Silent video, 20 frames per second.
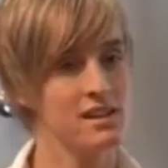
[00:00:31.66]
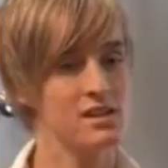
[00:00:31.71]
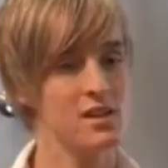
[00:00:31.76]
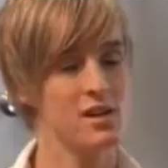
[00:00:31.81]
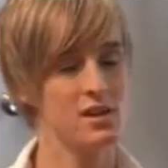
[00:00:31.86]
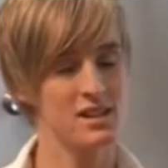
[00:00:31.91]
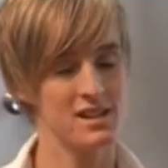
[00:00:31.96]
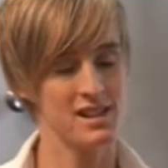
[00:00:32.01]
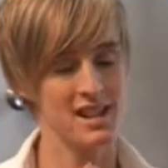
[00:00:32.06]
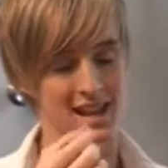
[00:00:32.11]
And so
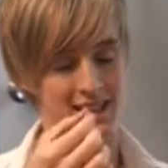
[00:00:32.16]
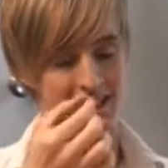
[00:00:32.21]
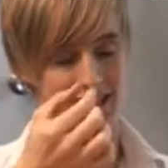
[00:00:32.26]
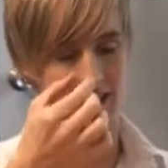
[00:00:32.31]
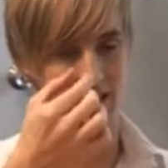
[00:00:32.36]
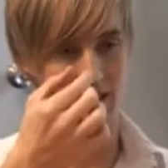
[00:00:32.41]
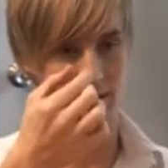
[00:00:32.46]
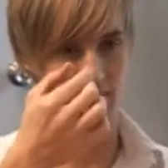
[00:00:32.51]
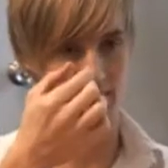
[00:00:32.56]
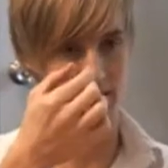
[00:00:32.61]
I just like
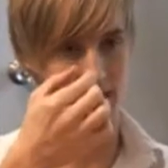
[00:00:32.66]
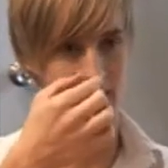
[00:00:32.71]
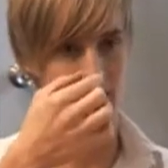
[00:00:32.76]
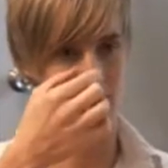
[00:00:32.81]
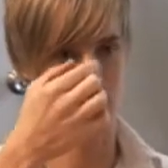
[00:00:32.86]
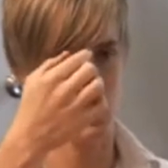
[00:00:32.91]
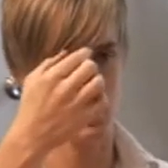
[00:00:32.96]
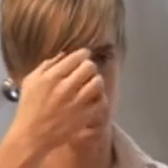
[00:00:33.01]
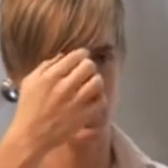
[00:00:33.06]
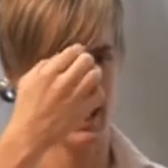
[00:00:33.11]
that to be
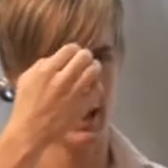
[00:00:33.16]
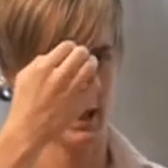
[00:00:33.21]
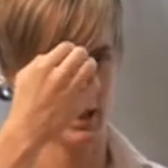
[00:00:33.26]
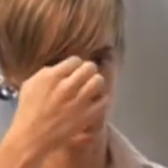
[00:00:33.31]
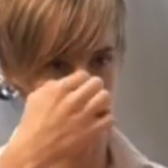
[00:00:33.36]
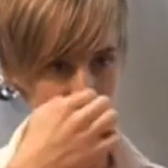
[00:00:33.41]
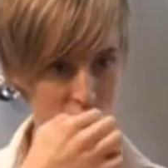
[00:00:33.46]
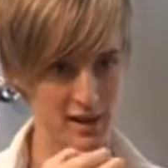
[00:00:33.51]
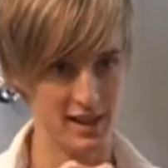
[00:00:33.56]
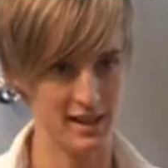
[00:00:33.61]
like
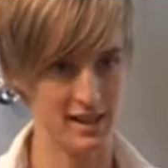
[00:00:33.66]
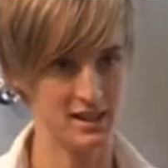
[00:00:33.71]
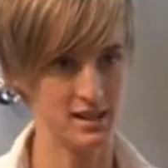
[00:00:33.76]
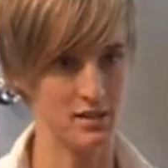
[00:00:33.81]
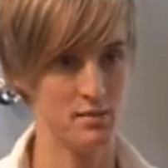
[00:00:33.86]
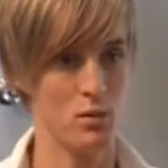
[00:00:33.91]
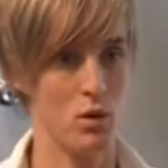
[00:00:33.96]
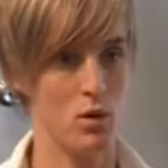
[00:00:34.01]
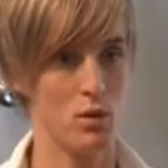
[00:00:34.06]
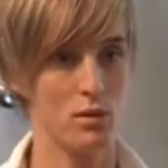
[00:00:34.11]
straightened
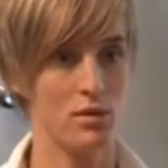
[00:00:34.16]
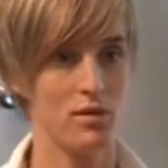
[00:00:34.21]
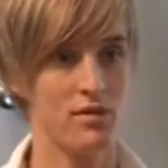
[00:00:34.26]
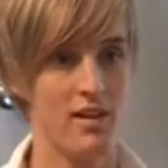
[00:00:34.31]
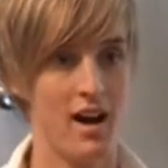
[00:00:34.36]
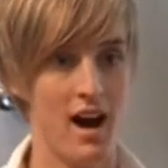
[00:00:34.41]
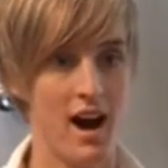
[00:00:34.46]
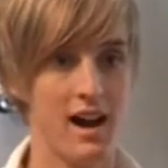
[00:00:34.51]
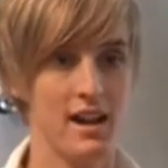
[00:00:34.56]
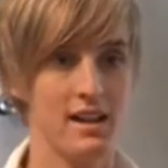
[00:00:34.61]
and more
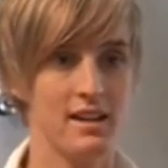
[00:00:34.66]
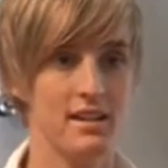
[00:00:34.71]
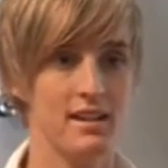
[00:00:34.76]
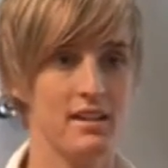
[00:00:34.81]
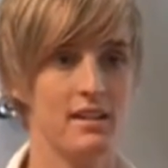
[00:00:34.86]
refined.